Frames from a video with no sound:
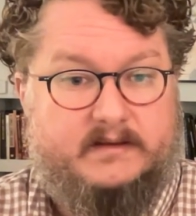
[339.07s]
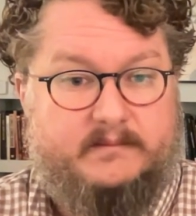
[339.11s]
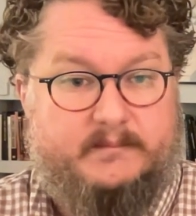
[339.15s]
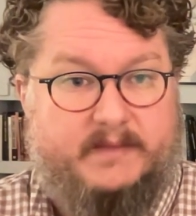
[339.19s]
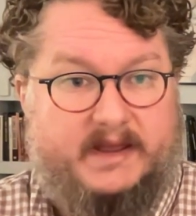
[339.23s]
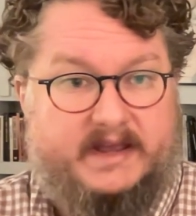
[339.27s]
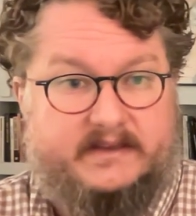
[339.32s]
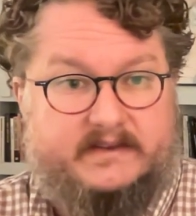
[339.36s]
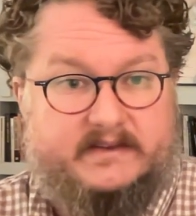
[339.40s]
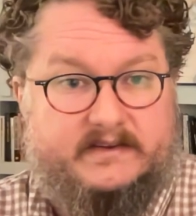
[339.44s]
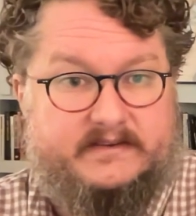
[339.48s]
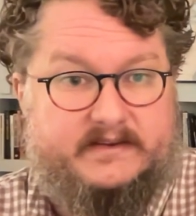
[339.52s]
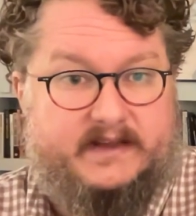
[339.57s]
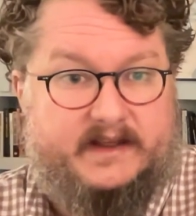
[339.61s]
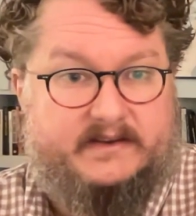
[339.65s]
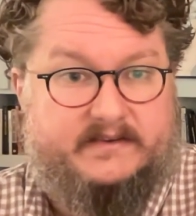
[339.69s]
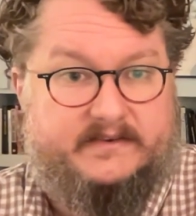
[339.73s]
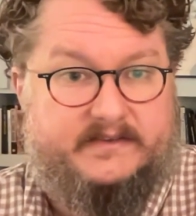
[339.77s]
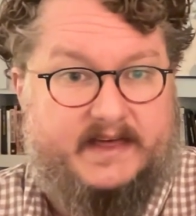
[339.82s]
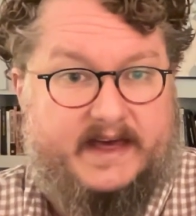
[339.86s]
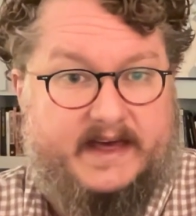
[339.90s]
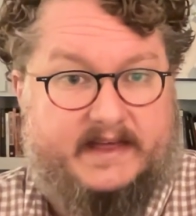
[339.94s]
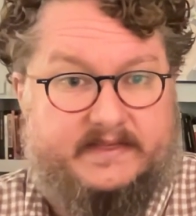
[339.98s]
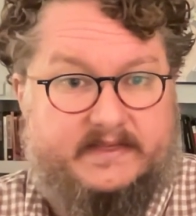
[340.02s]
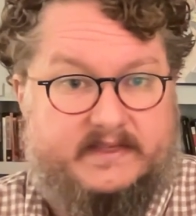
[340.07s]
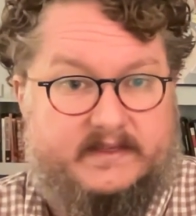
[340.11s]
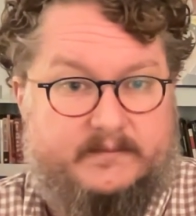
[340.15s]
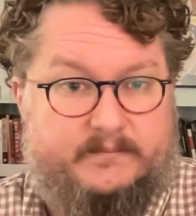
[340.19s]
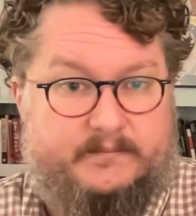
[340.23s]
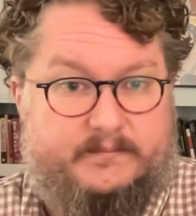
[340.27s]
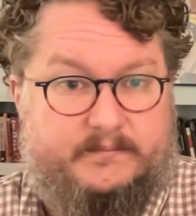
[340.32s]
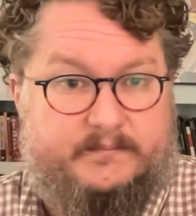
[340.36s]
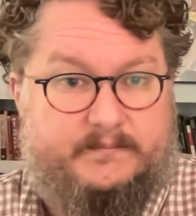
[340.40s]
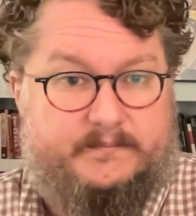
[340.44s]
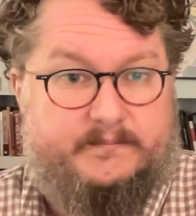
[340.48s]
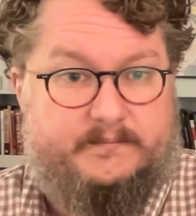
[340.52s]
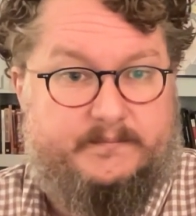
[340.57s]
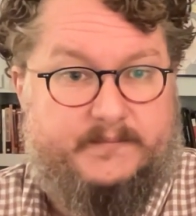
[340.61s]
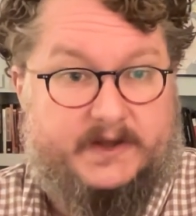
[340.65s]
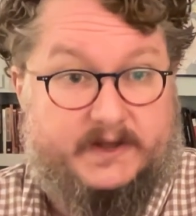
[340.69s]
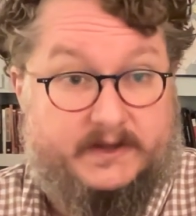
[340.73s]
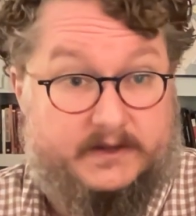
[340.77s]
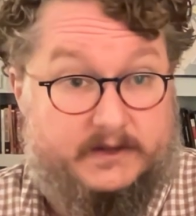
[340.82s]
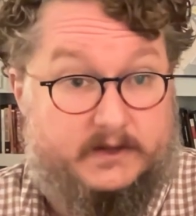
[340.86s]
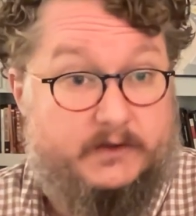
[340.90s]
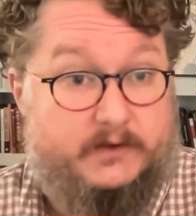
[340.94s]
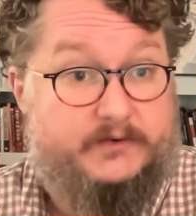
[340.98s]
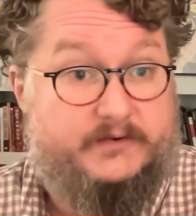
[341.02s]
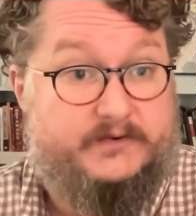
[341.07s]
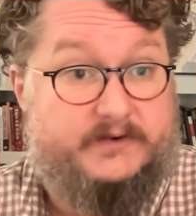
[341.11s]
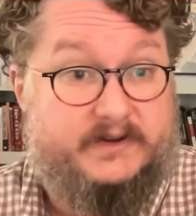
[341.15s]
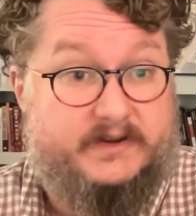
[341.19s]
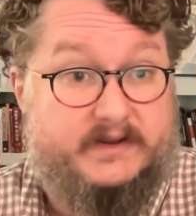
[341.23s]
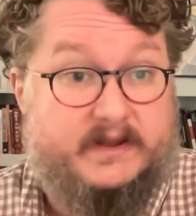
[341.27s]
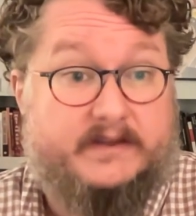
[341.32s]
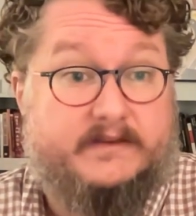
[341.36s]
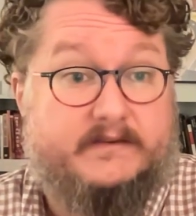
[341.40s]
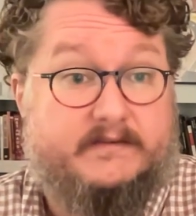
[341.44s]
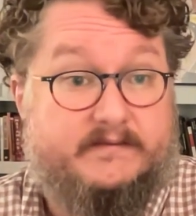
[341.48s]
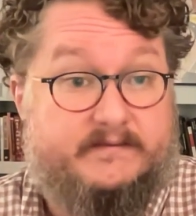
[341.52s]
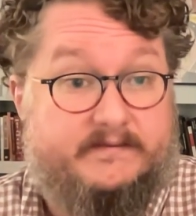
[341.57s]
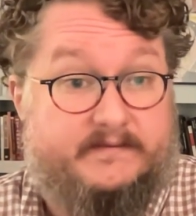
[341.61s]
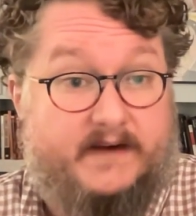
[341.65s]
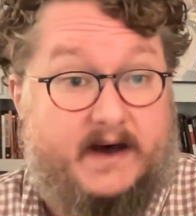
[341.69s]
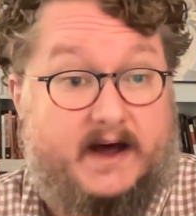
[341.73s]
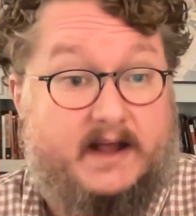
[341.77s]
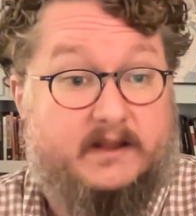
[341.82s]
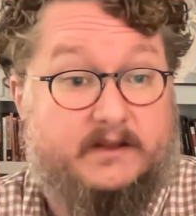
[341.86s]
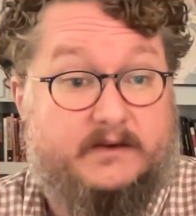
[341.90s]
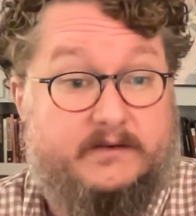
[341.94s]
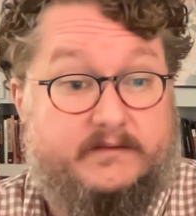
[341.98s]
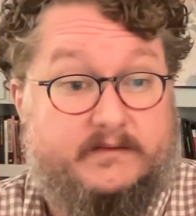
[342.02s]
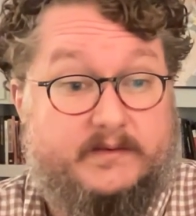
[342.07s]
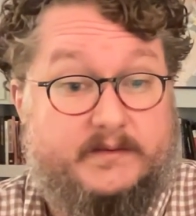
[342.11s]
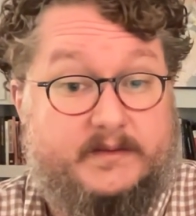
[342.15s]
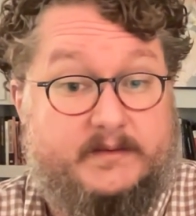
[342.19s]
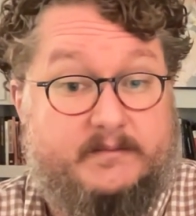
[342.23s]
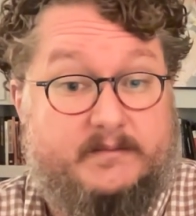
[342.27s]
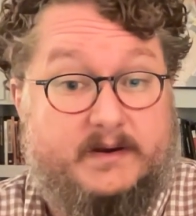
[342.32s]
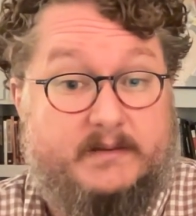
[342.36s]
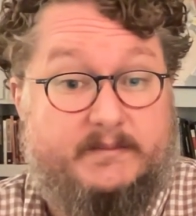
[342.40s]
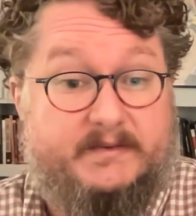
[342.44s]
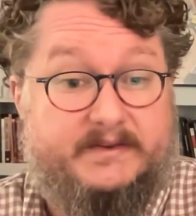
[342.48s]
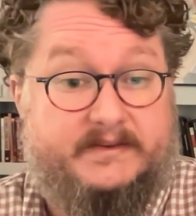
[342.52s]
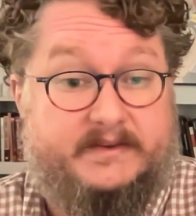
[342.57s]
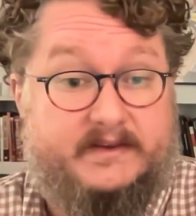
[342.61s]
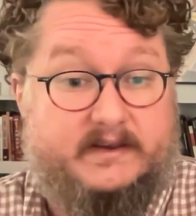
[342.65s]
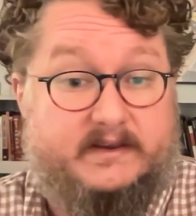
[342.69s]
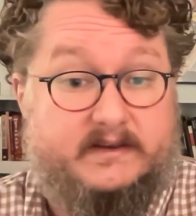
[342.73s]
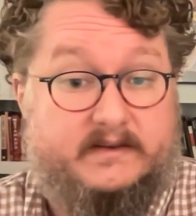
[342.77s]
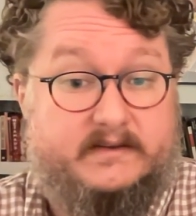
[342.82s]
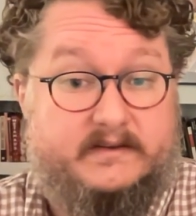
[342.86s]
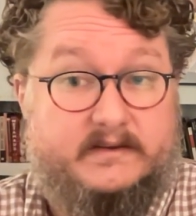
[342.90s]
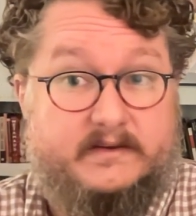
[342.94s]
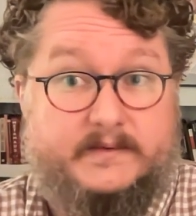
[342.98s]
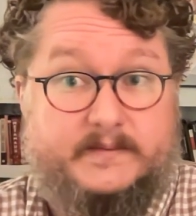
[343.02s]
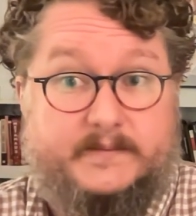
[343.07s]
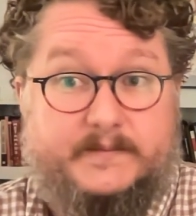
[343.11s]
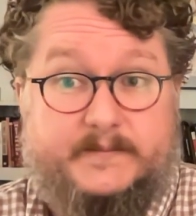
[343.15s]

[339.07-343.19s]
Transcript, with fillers: makes it such that the conclusion doesn't follow from the premises.